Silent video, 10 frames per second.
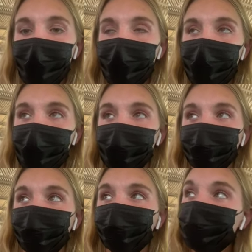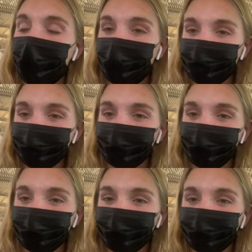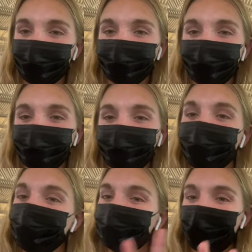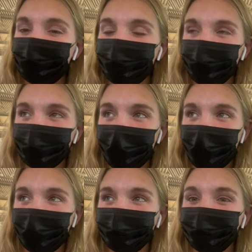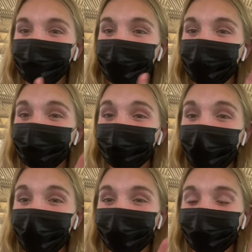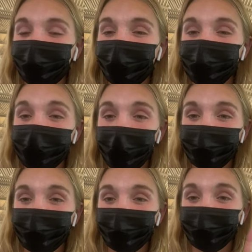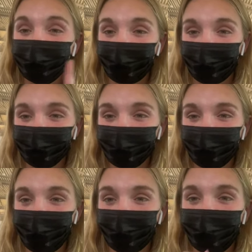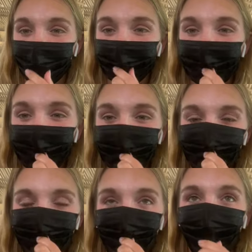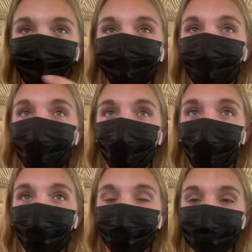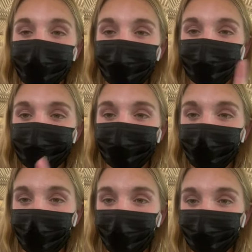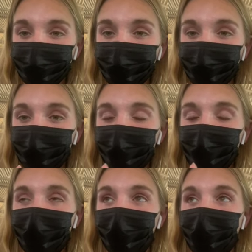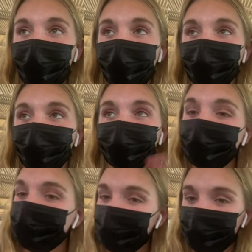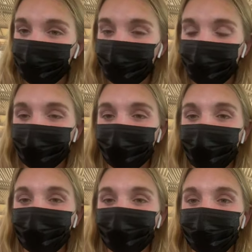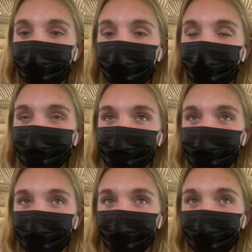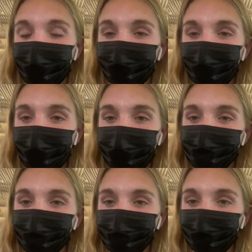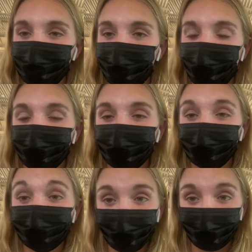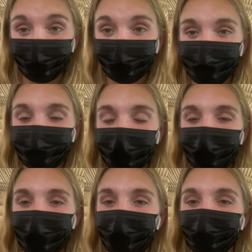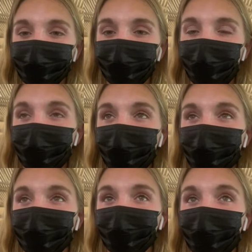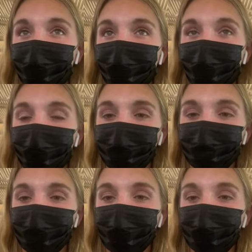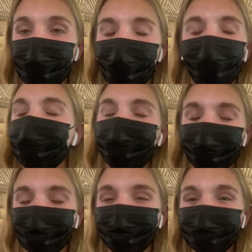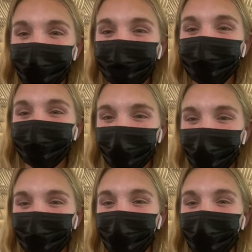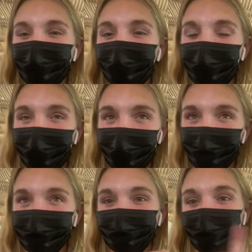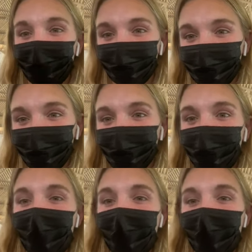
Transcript: And so what happened was our little problem that we had was my flight from Tampa to Boston got canceled. And so now I'm going from Tampa to Miami and we're going to make it work. It's now actually going to get me into Hartford sooner, which is kind of nice. So I'm going from Tampa to Miami and from Miami to Hartford.